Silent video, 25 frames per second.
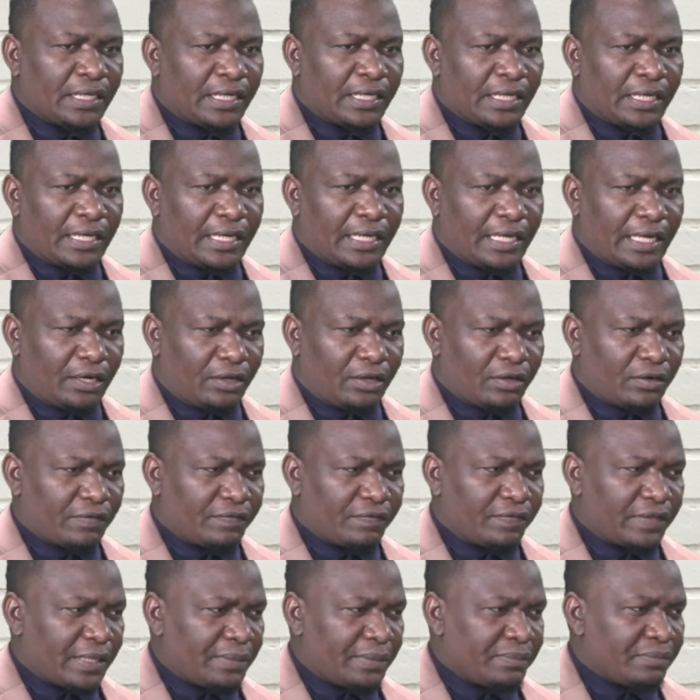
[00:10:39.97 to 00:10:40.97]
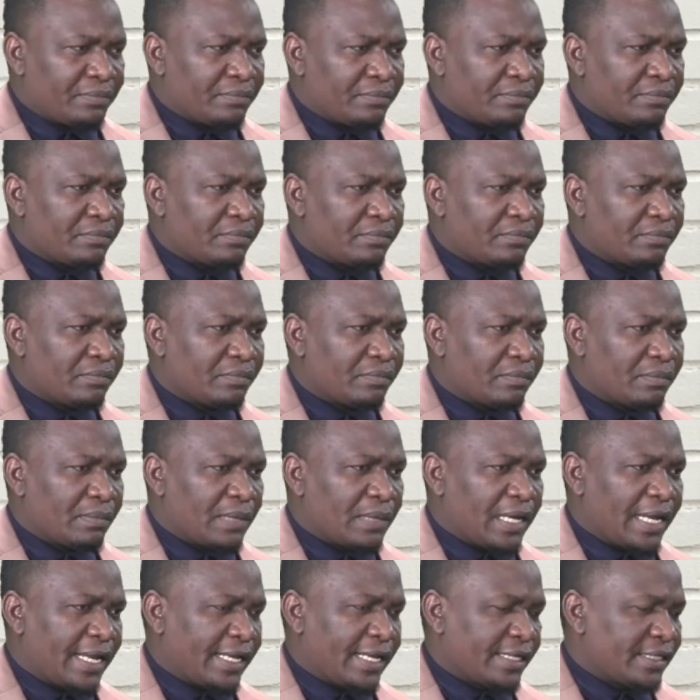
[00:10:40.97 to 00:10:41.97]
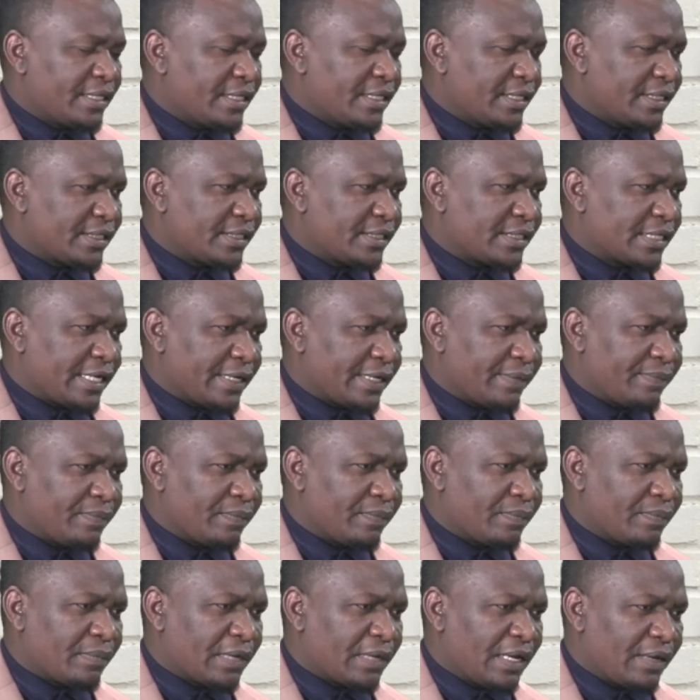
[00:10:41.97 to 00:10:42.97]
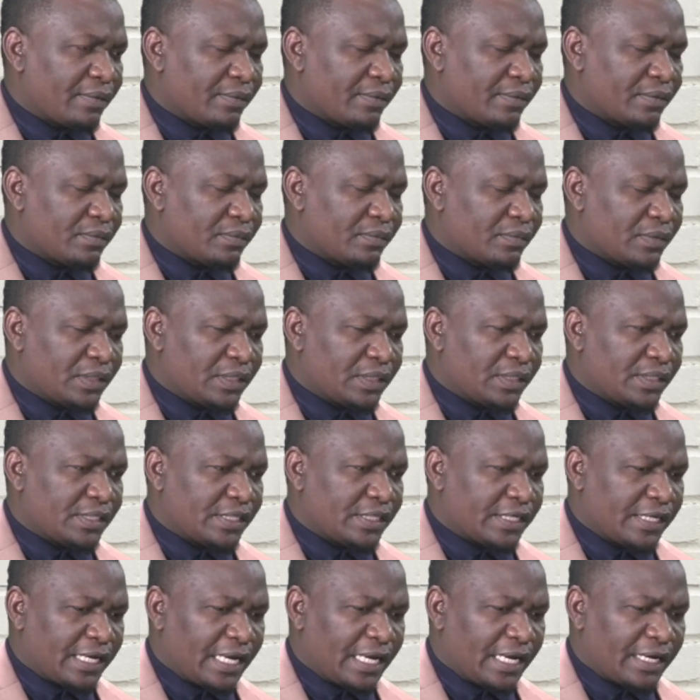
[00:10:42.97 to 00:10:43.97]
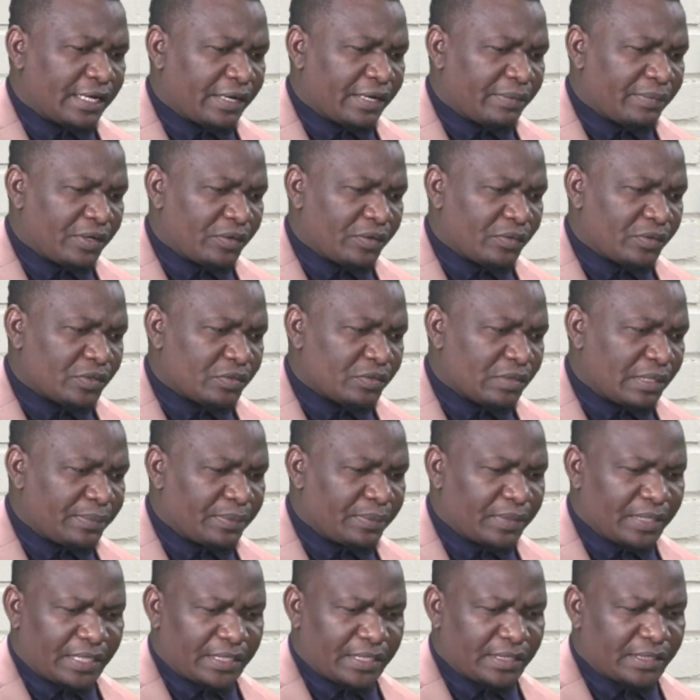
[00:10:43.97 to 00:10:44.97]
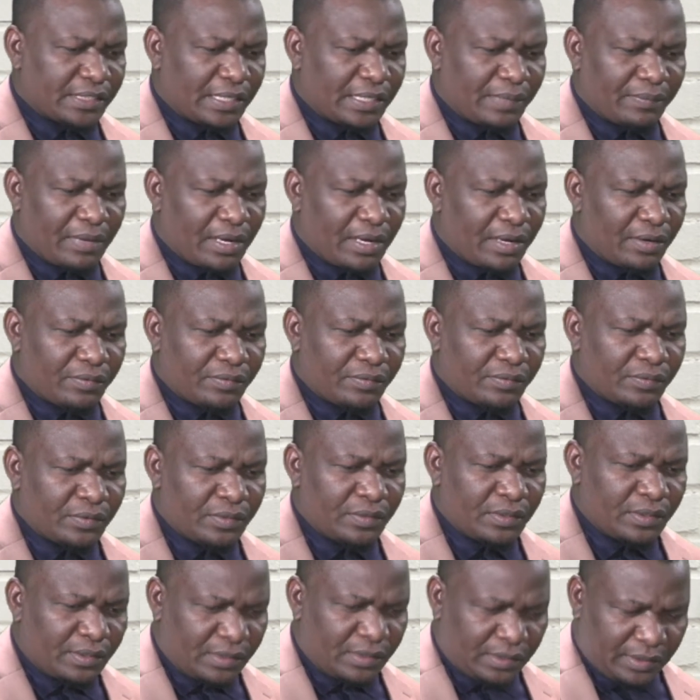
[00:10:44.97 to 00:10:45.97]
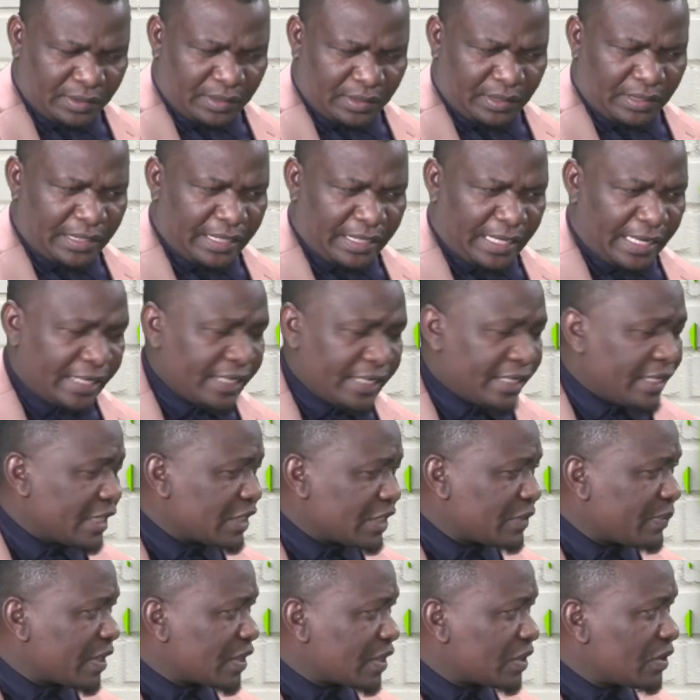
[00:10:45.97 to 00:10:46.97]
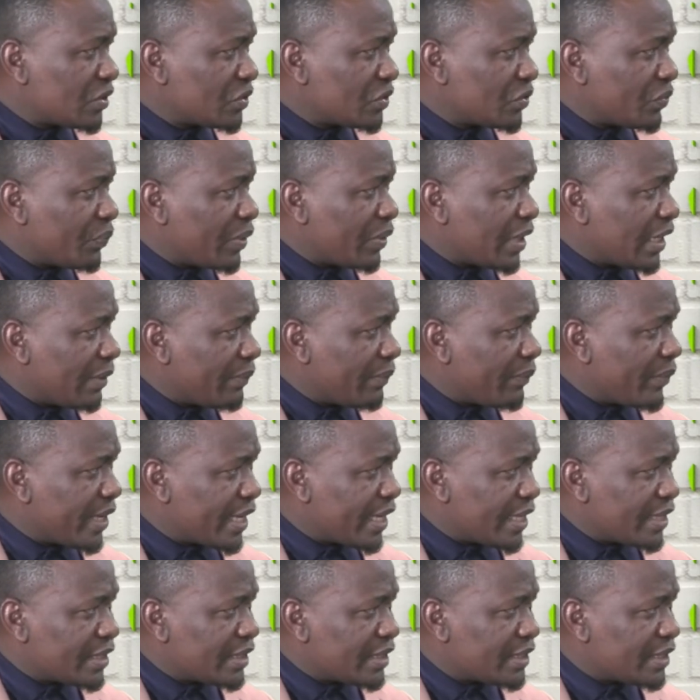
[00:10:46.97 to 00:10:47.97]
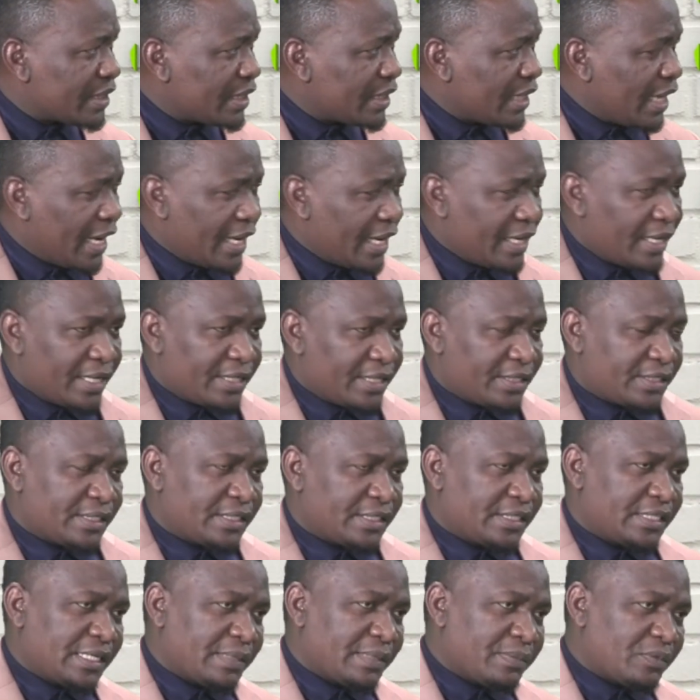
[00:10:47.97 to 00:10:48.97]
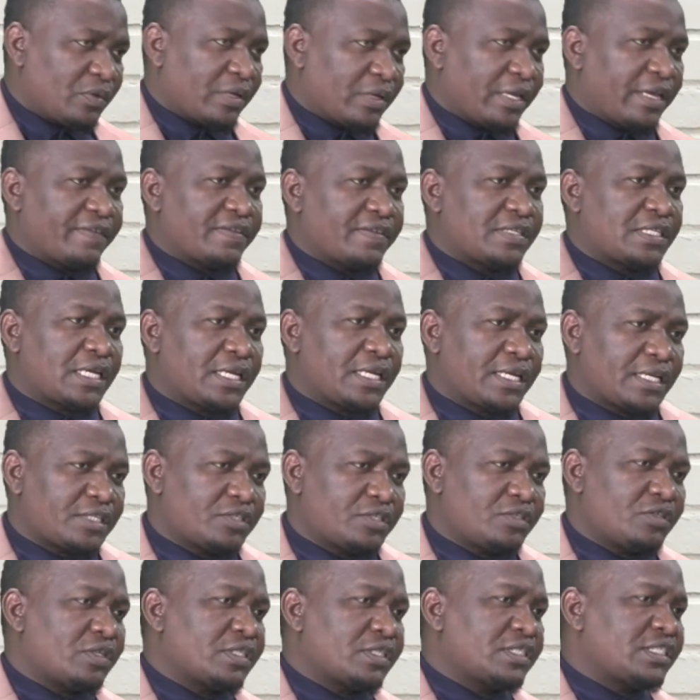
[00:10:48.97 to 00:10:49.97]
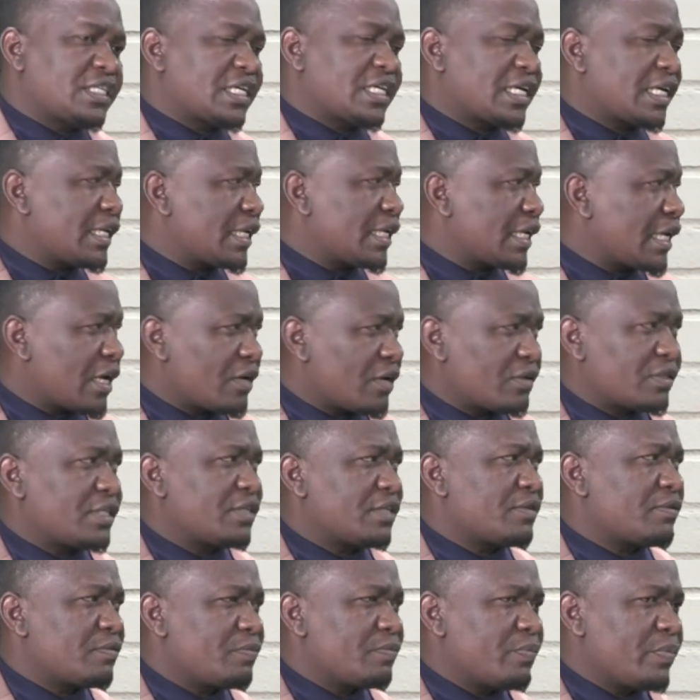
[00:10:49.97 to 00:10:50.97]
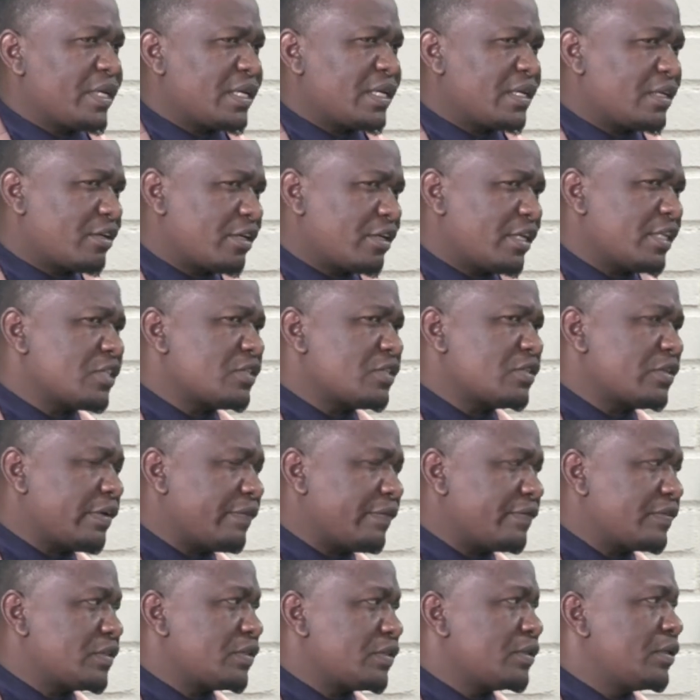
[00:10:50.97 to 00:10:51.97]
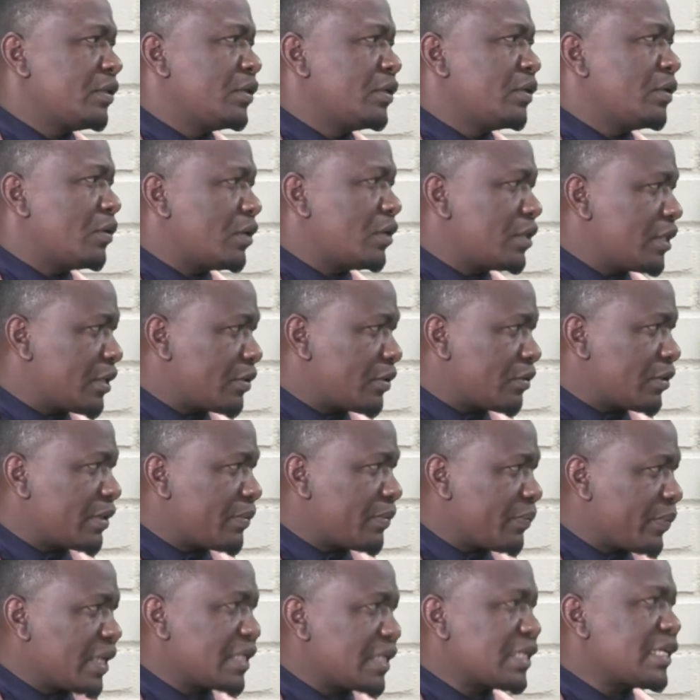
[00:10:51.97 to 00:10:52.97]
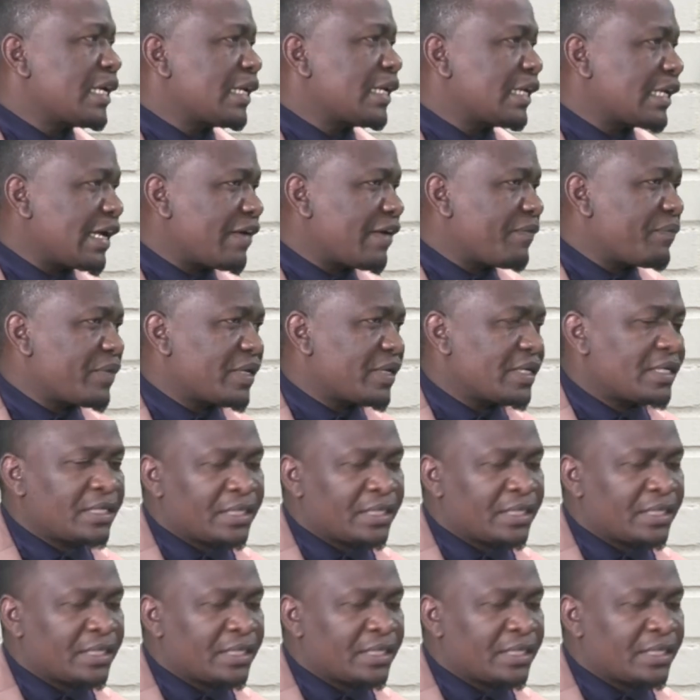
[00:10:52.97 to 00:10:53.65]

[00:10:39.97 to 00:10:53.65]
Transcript: a lot of them had this agreement with SWAPO that somehow their leaders must go to parliament, and they seem to have started, chickening out and being really soft on the ruling party and government,